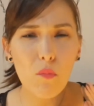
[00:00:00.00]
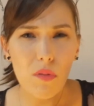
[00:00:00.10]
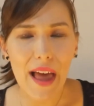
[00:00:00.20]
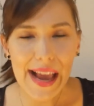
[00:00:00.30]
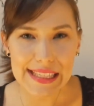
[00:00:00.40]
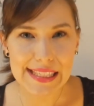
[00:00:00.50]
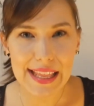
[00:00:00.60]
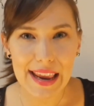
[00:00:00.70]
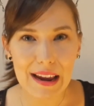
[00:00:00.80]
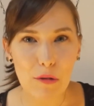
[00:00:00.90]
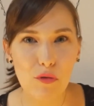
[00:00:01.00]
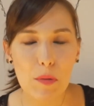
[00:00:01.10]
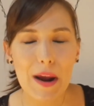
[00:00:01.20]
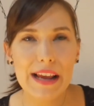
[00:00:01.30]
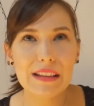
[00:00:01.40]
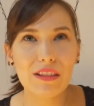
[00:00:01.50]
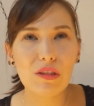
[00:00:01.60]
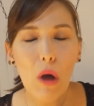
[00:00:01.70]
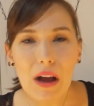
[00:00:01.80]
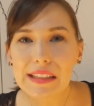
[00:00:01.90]
last thing, for my
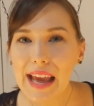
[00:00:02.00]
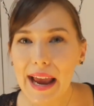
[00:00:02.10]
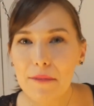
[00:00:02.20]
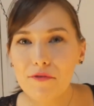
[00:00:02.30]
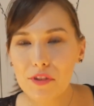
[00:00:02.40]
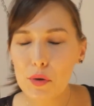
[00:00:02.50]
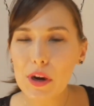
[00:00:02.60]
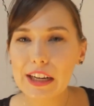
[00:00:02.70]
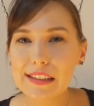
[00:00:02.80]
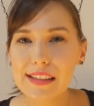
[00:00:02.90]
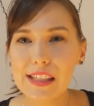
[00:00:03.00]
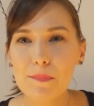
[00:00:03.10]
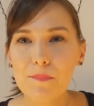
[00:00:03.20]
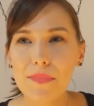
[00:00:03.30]
longtime viewers,